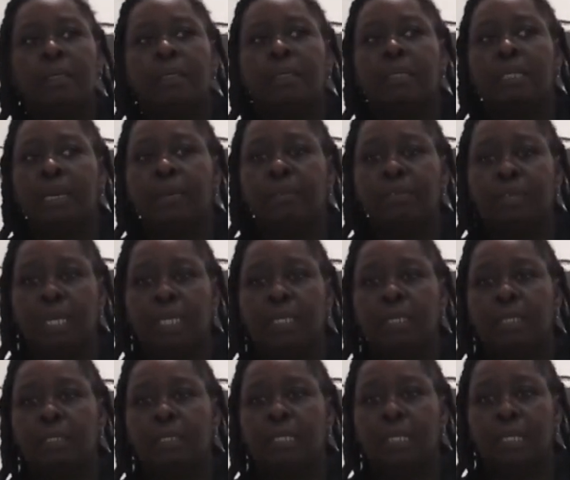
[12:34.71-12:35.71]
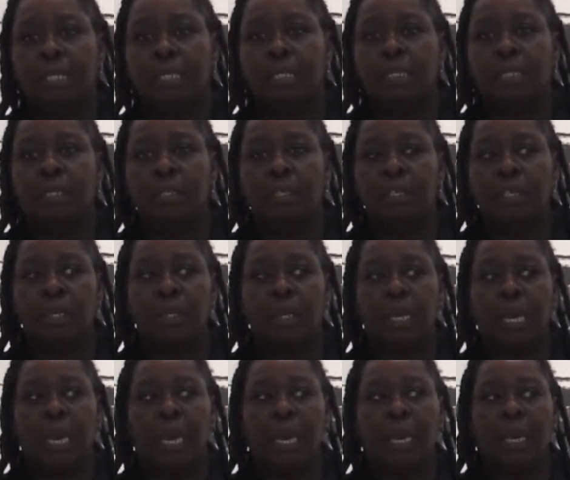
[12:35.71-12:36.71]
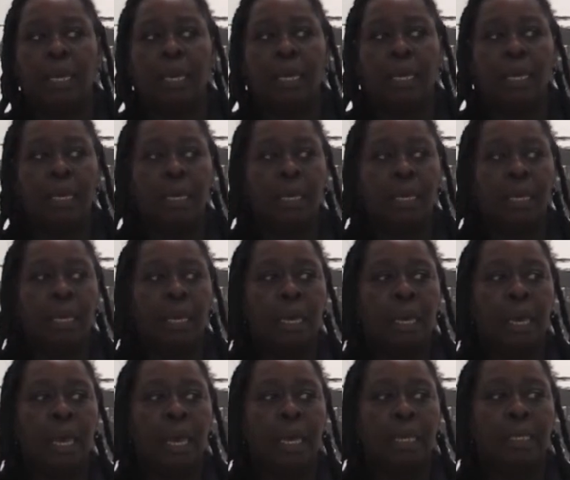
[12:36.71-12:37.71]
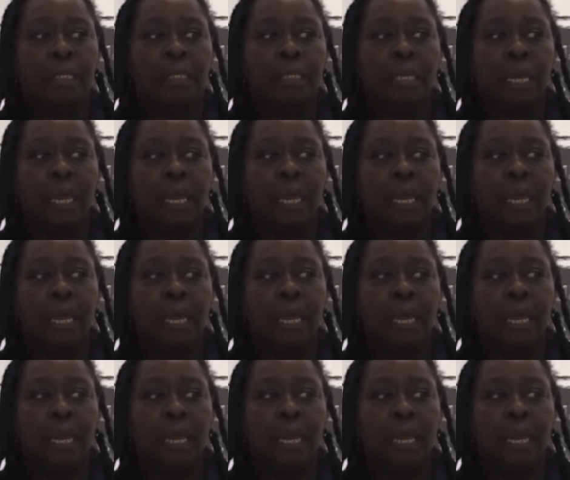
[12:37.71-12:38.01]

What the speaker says: slave trading cities in the UK. And